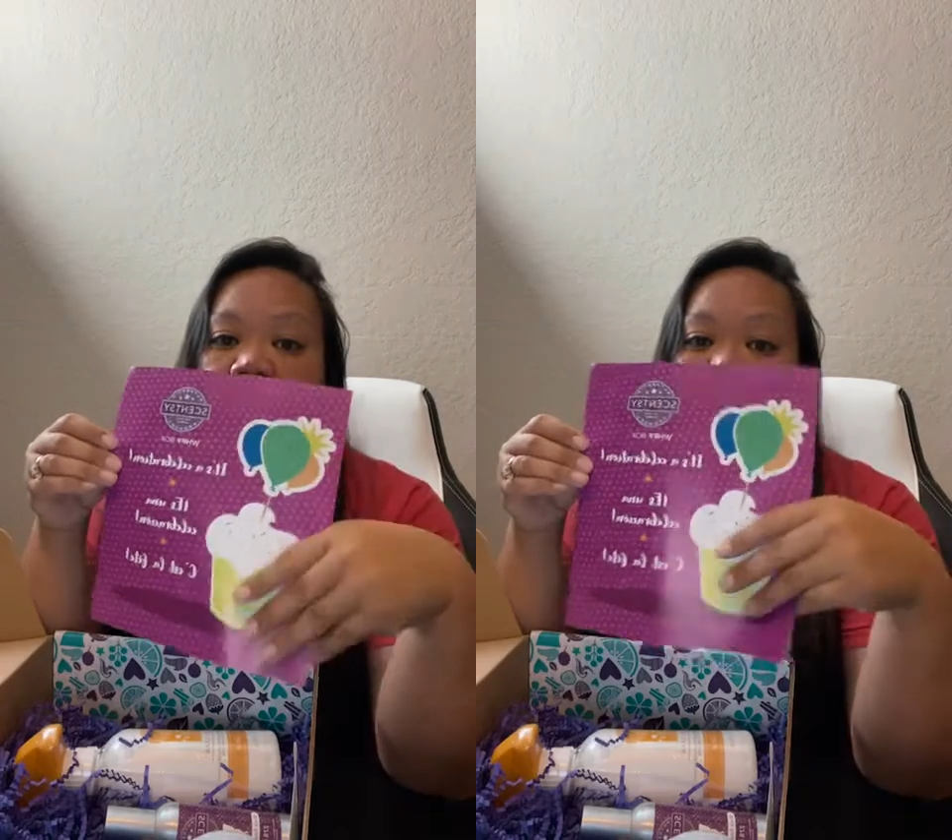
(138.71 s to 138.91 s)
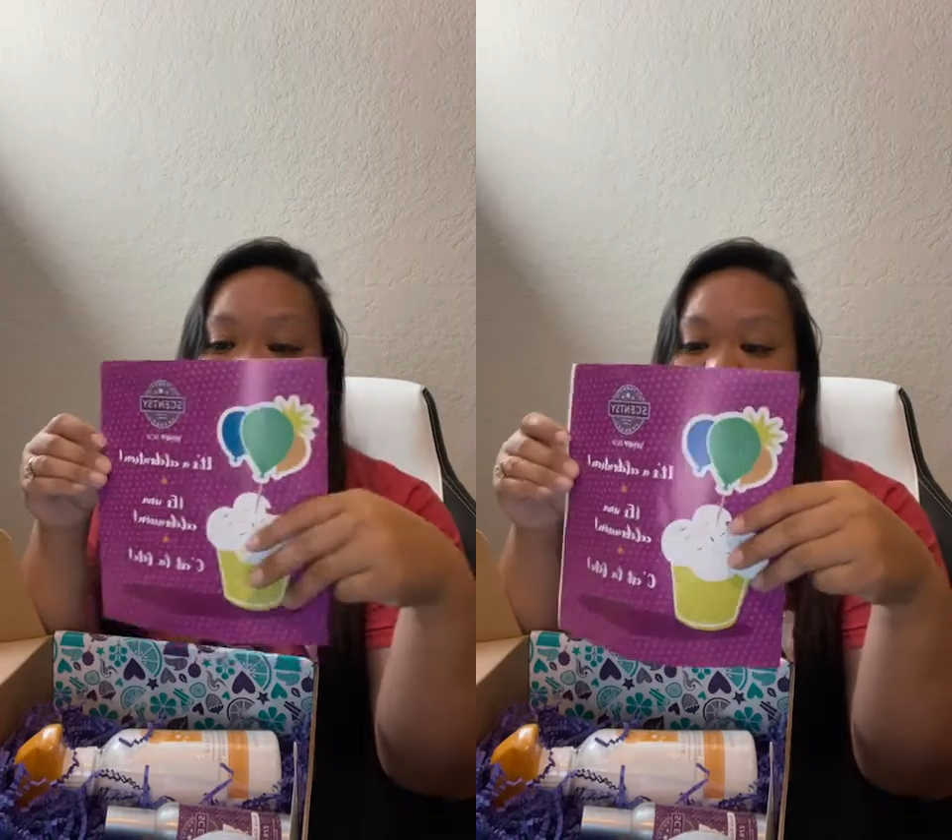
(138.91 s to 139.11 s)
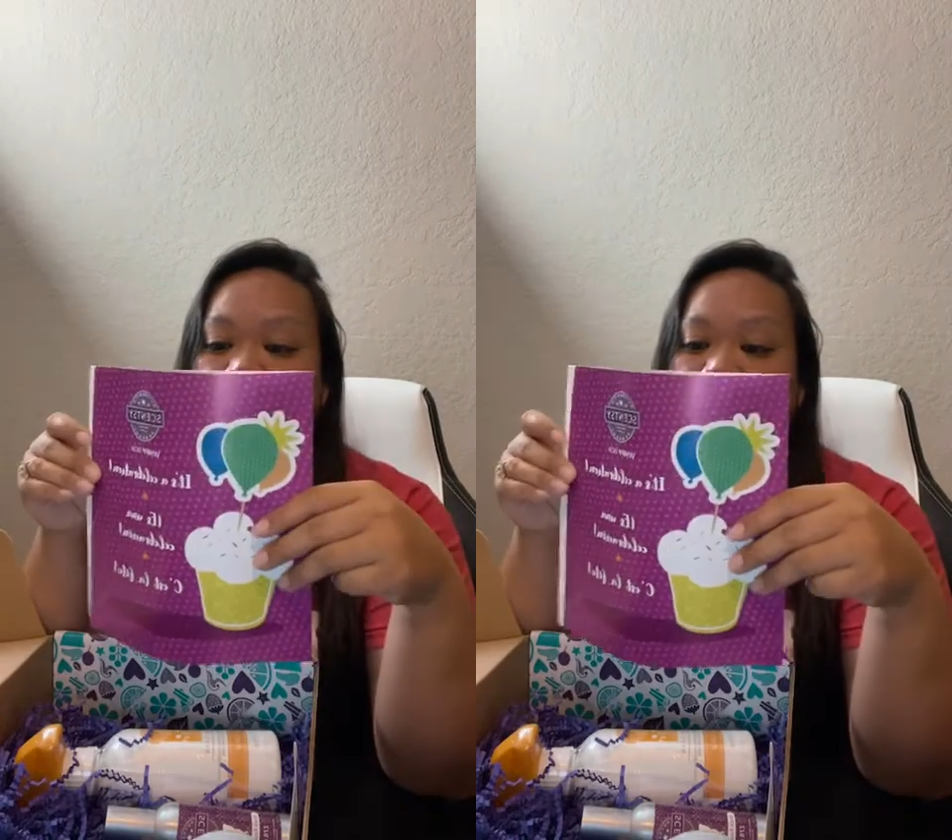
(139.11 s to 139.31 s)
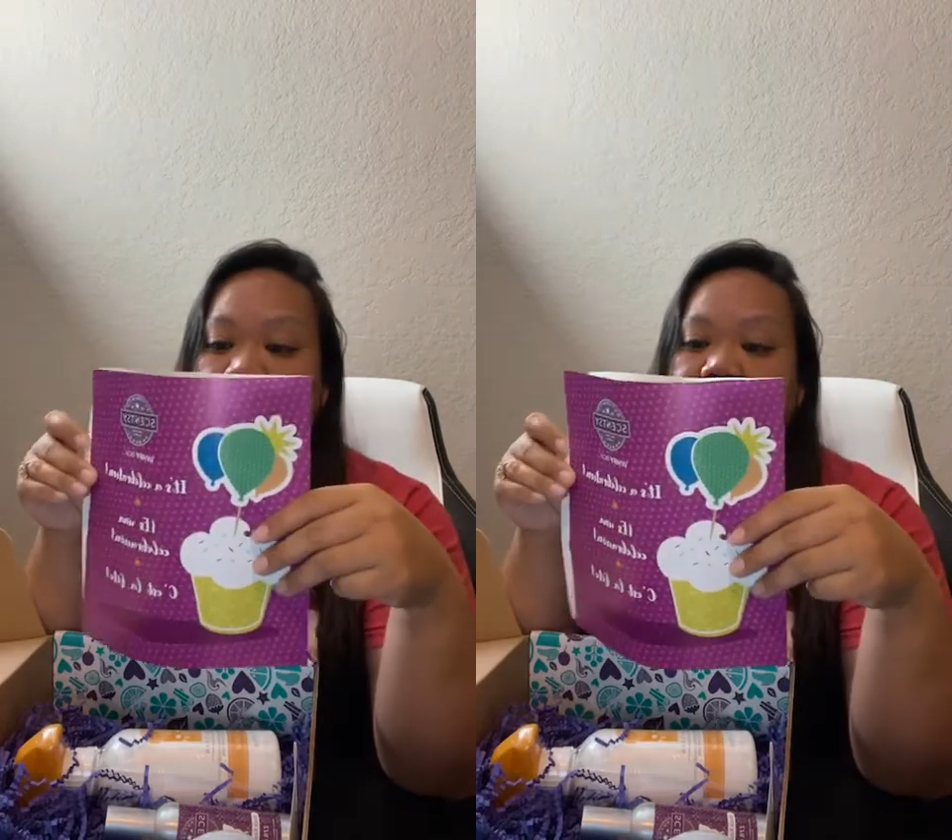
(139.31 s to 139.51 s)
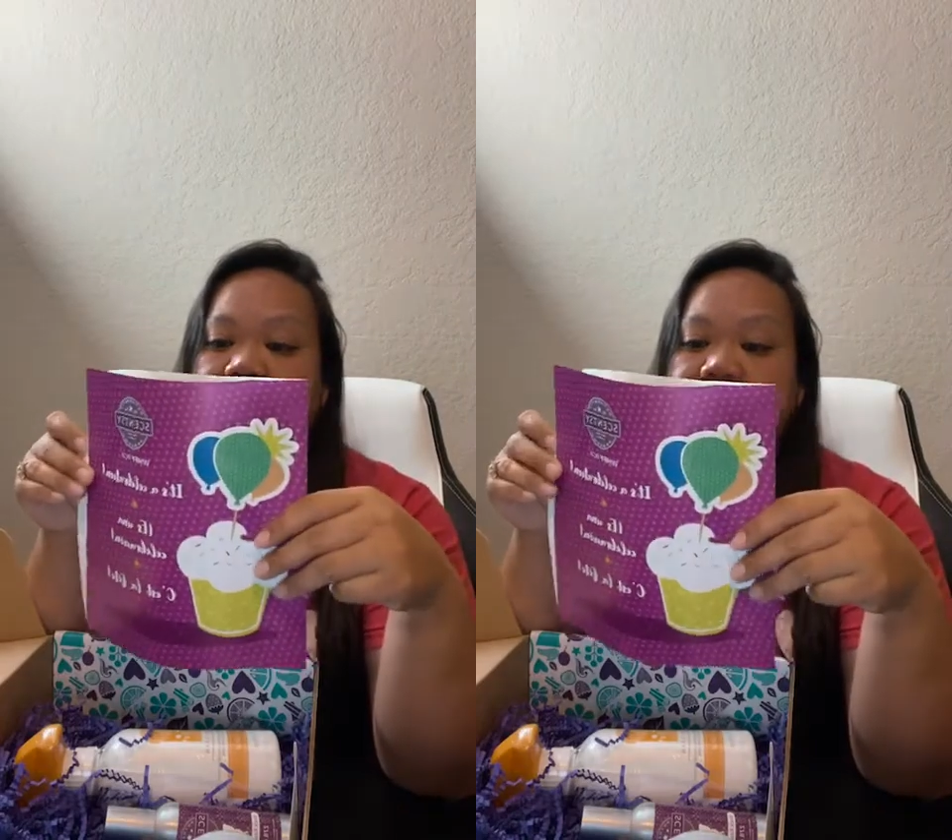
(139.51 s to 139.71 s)

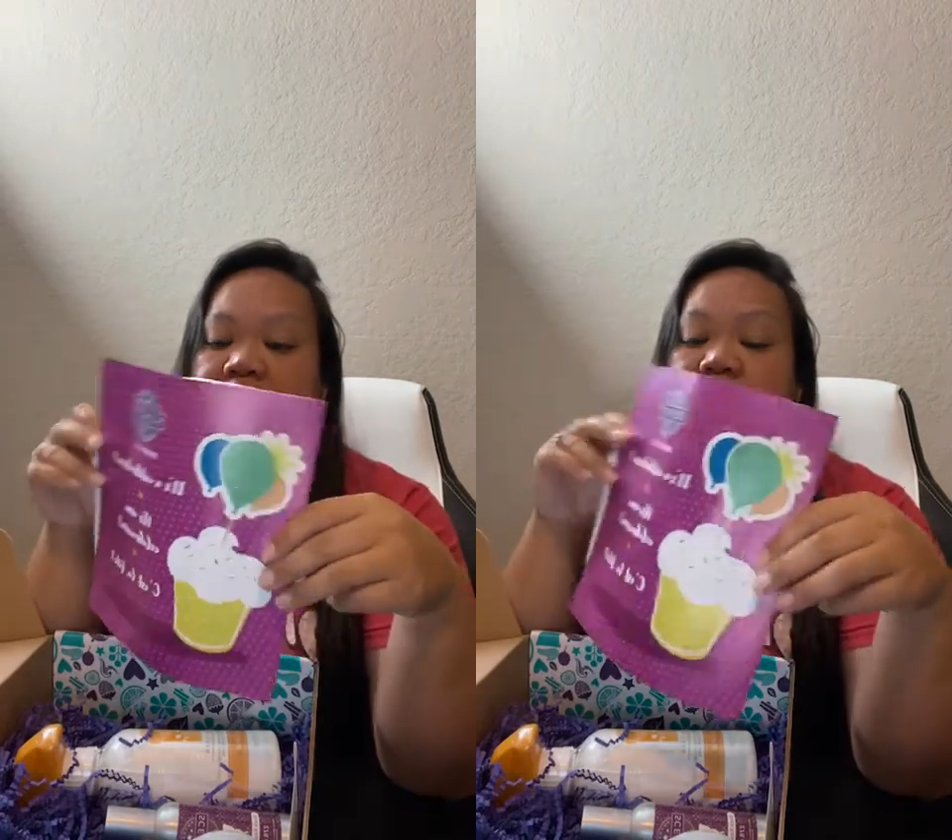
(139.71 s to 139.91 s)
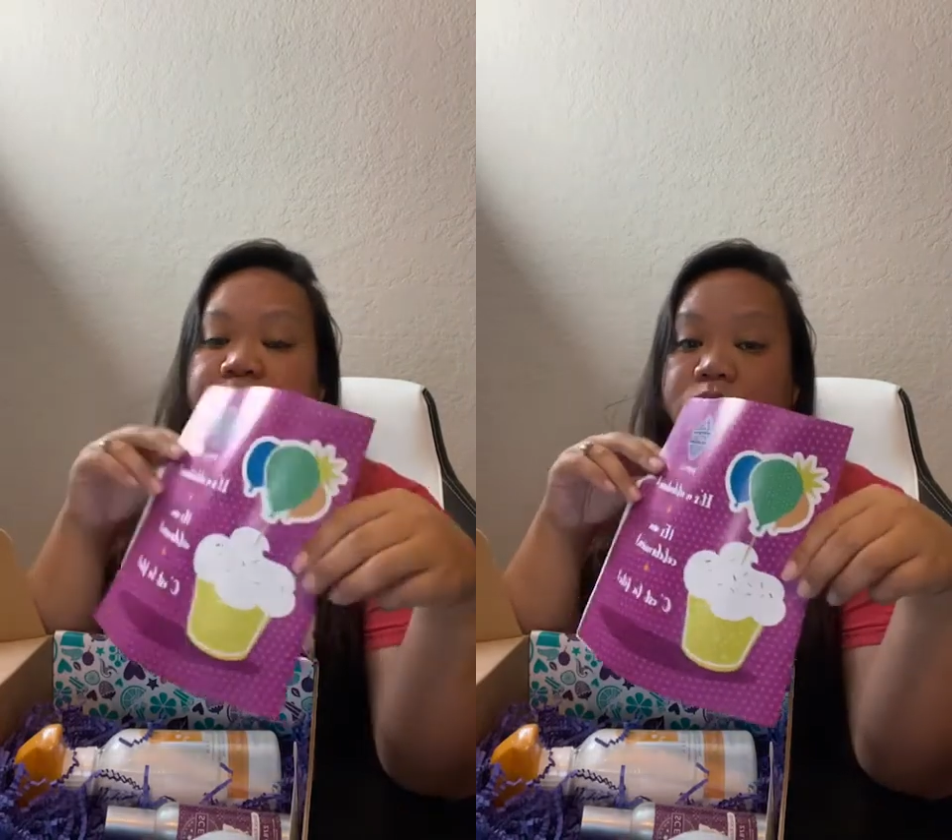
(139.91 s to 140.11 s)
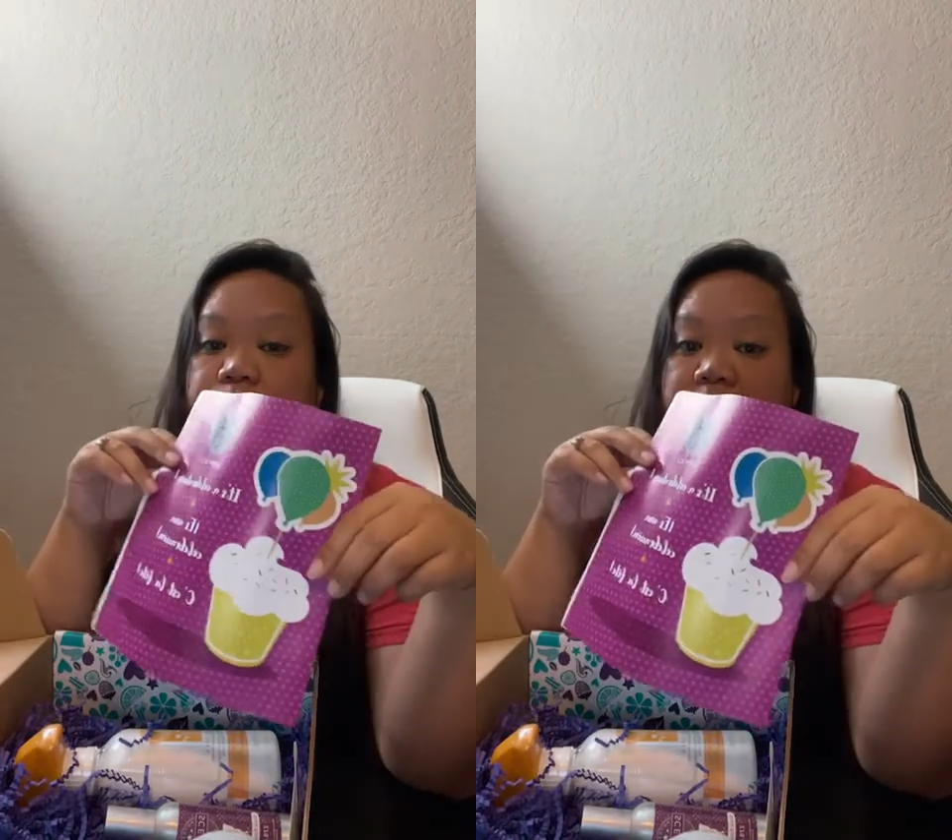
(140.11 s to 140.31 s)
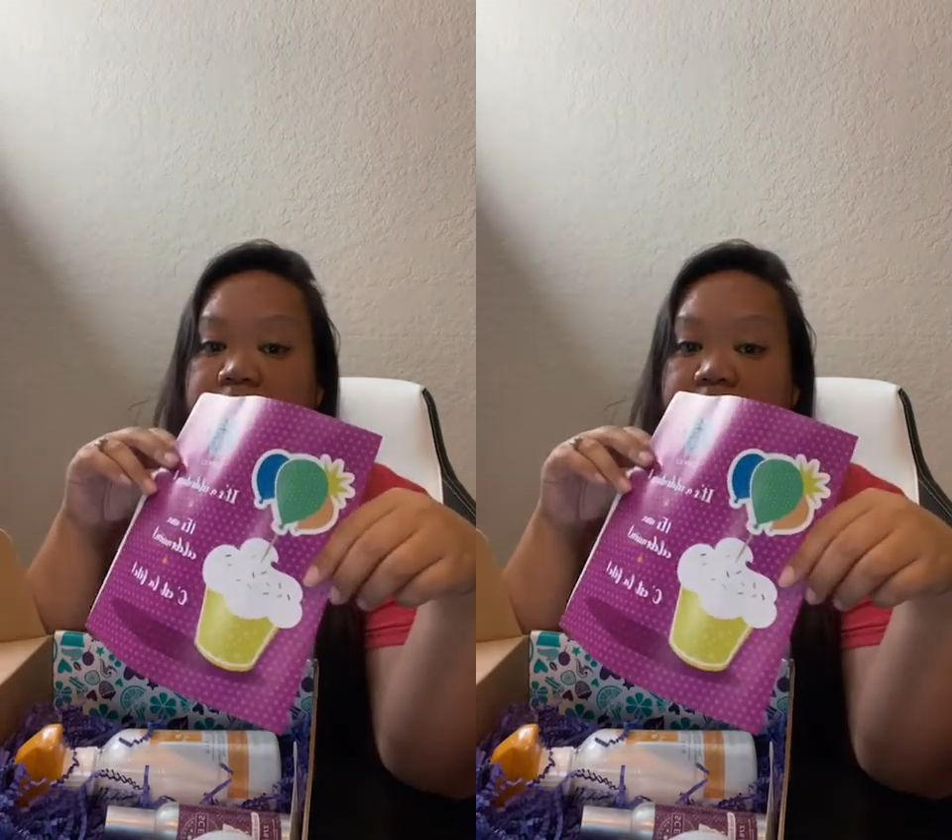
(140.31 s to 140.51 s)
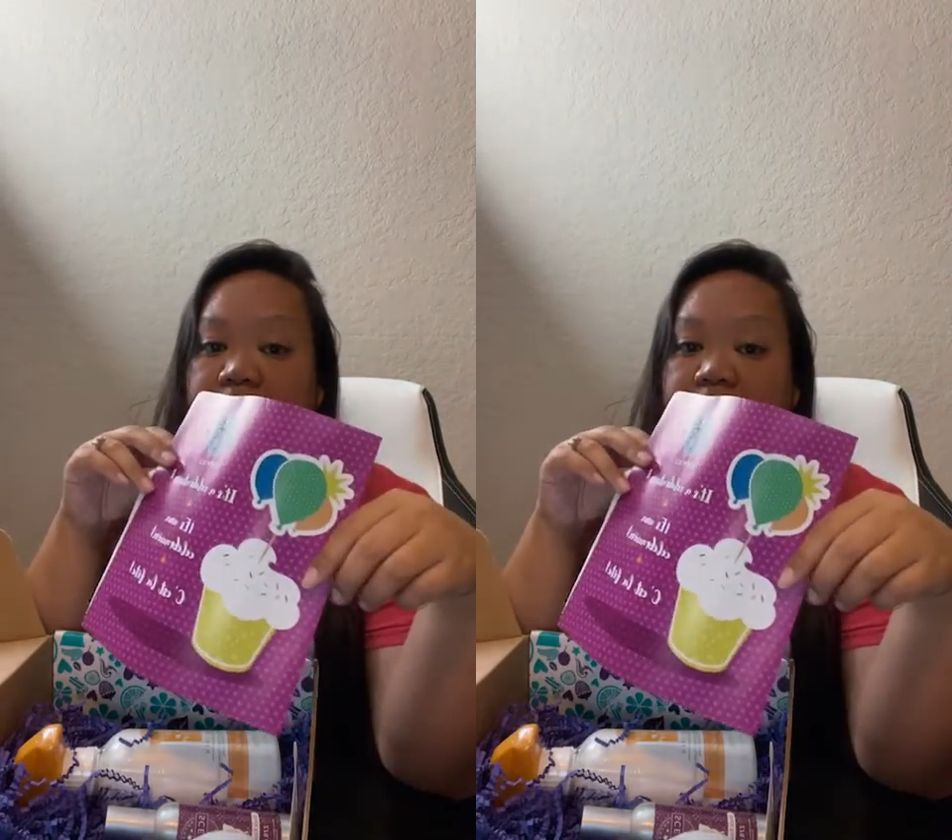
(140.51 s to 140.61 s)
brochure that comes with,